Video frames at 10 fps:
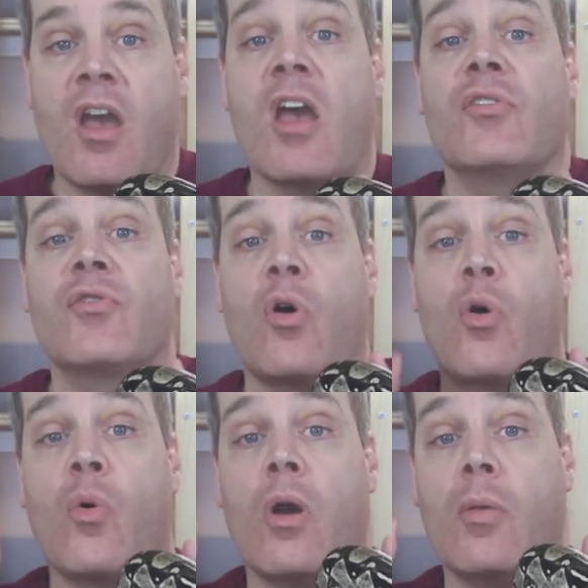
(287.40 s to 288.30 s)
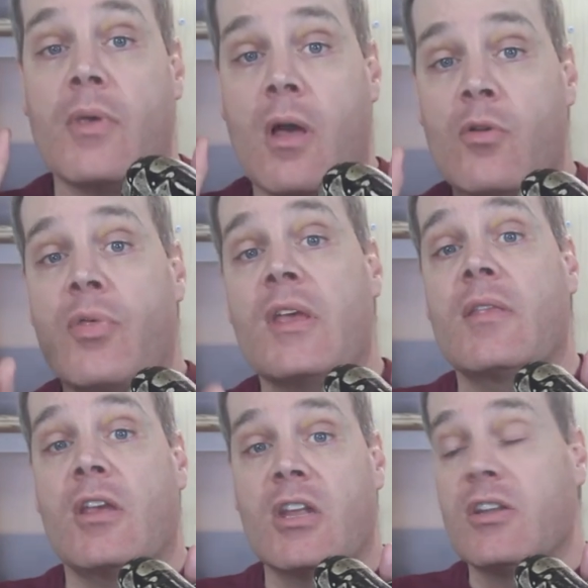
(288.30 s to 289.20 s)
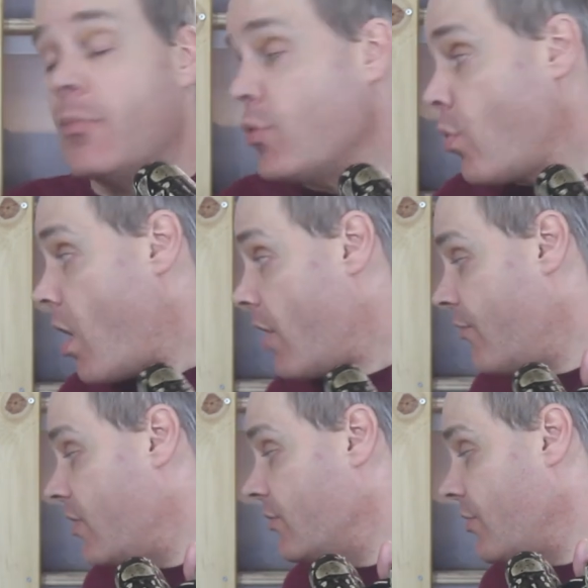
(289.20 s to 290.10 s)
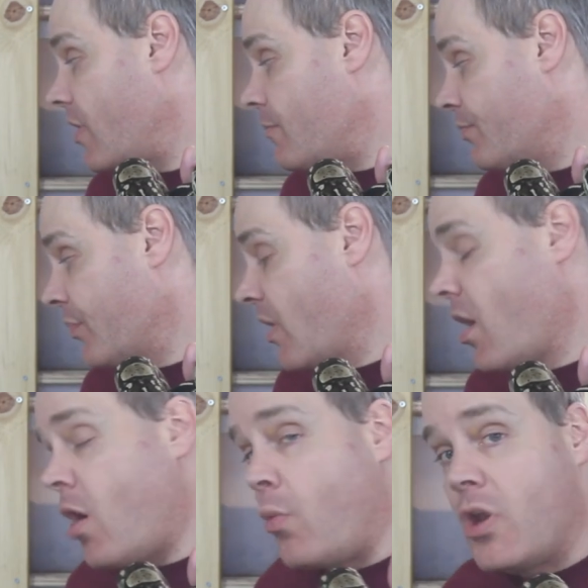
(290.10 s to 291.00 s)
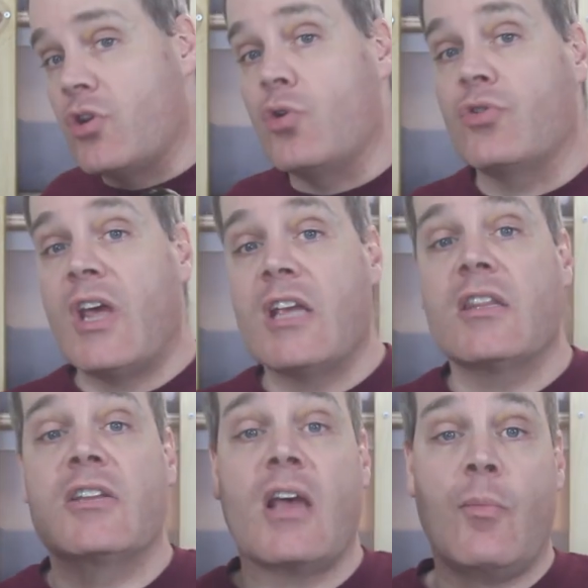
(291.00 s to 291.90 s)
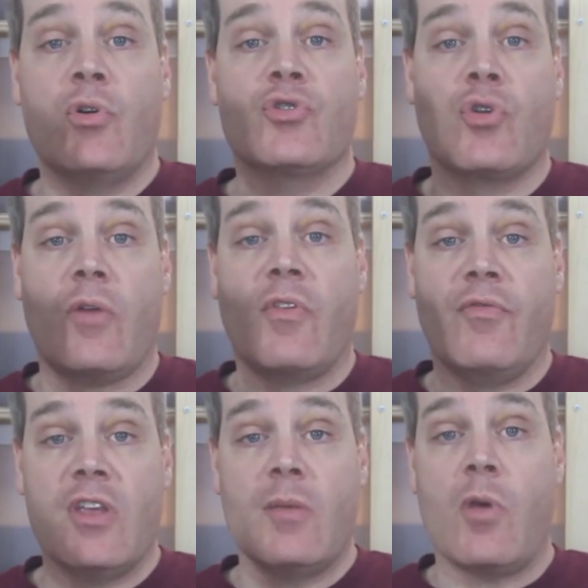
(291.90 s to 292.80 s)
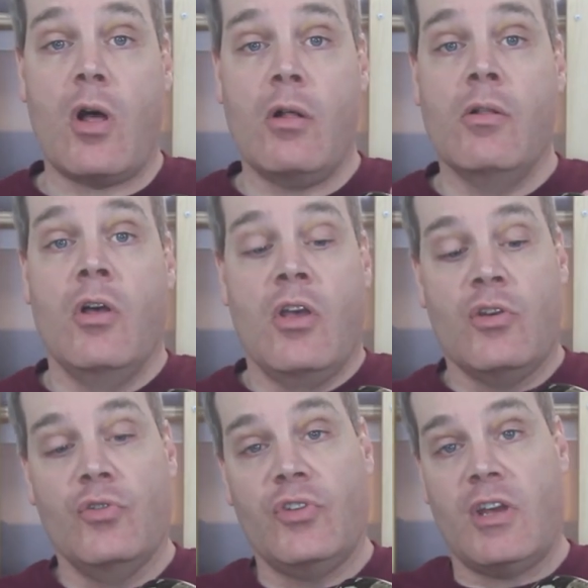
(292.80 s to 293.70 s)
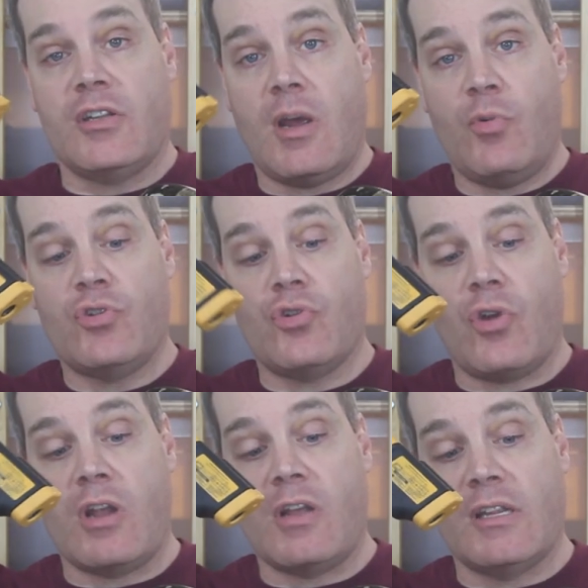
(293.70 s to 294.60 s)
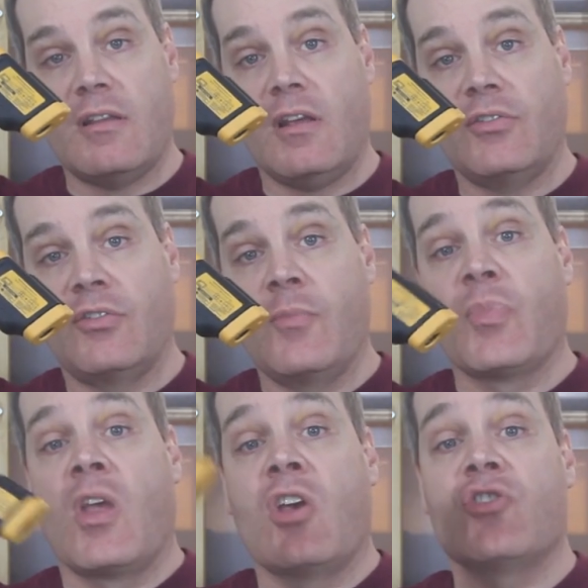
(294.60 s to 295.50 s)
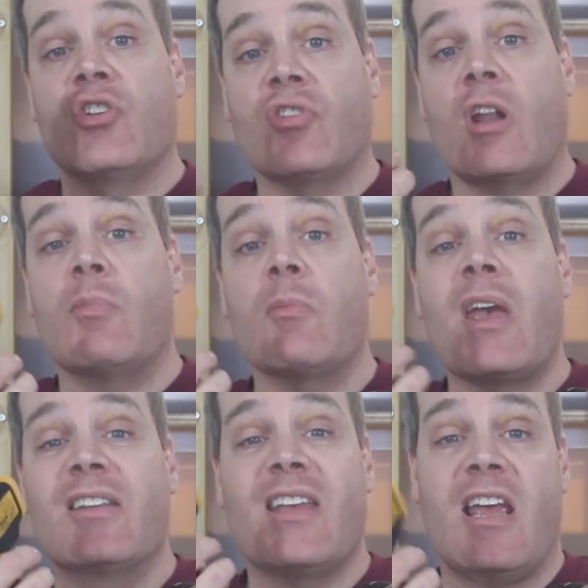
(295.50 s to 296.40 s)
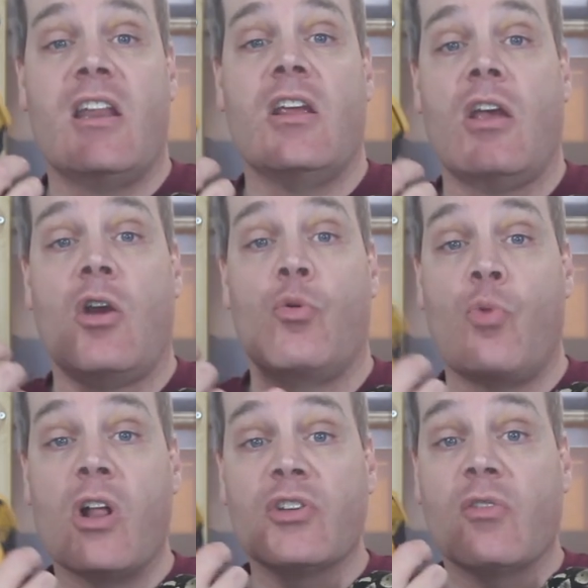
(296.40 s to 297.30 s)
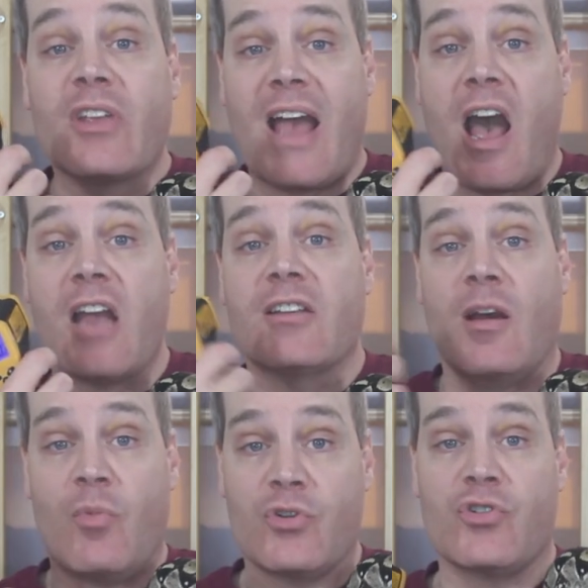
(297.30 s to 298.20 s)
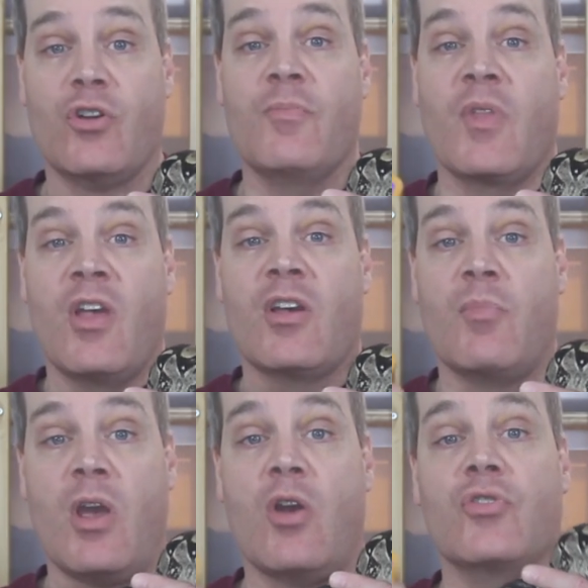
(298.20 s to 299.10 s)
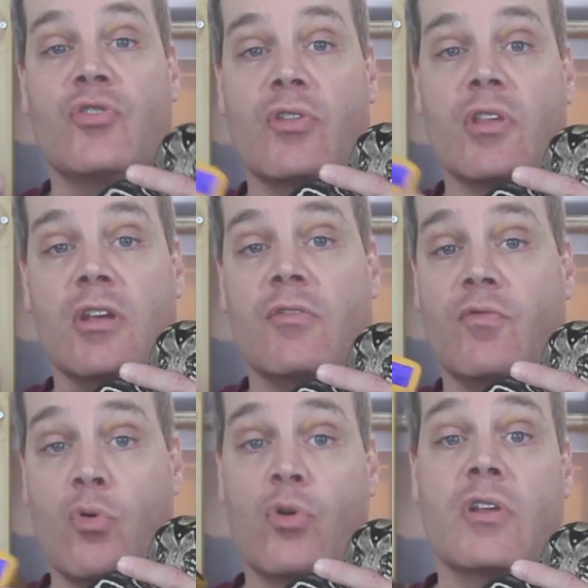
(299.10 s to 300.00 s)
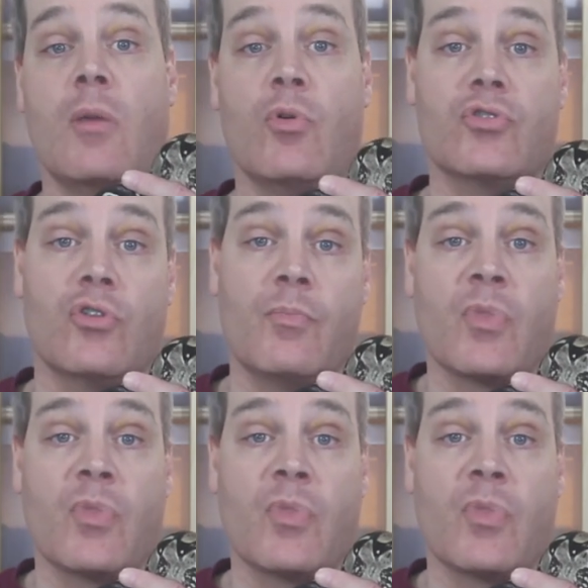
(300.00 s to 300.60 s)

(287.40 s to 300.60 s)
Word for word: And so the other thing that can tip you off is that when you take the temperature of the female using a temperature gun like this, she's going to be maintaining a relatively high temperature compared to the floor temperature.